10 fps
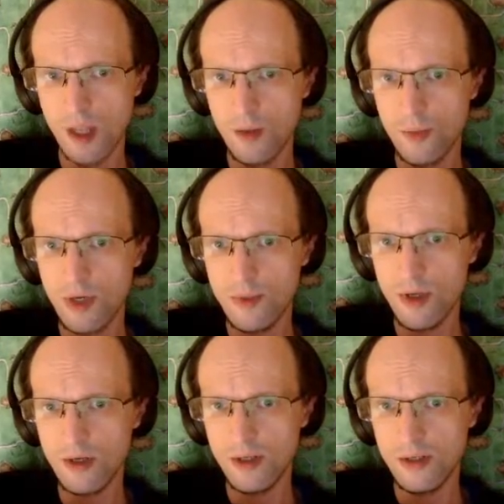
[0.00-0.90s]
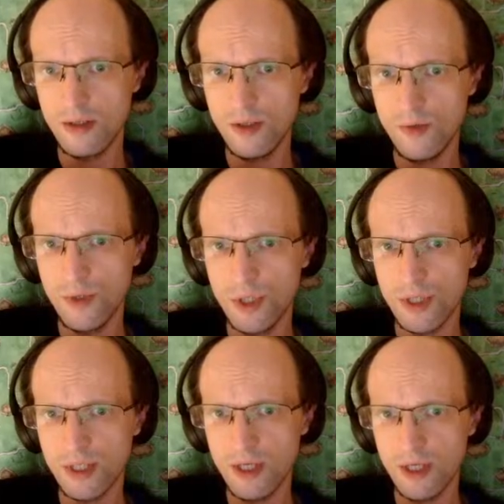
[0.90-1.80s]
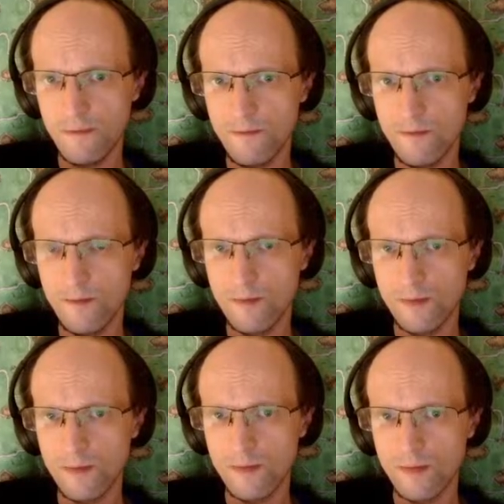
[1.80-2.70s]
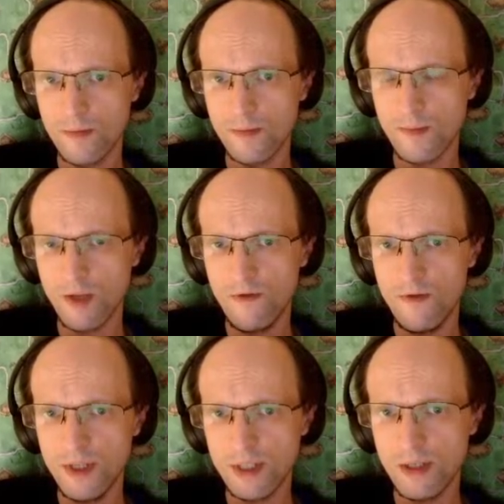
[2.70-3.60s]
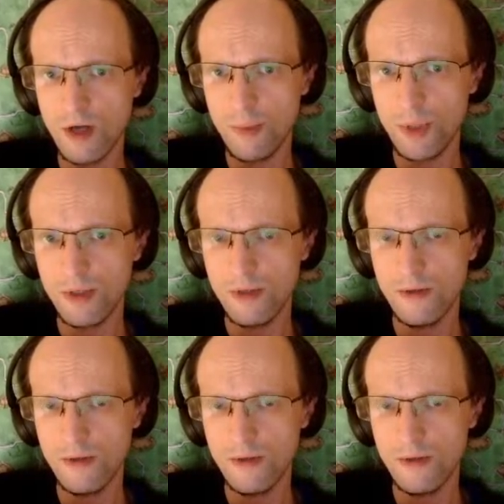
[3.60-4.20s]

But I'm not gonna do it just yet. This is an option.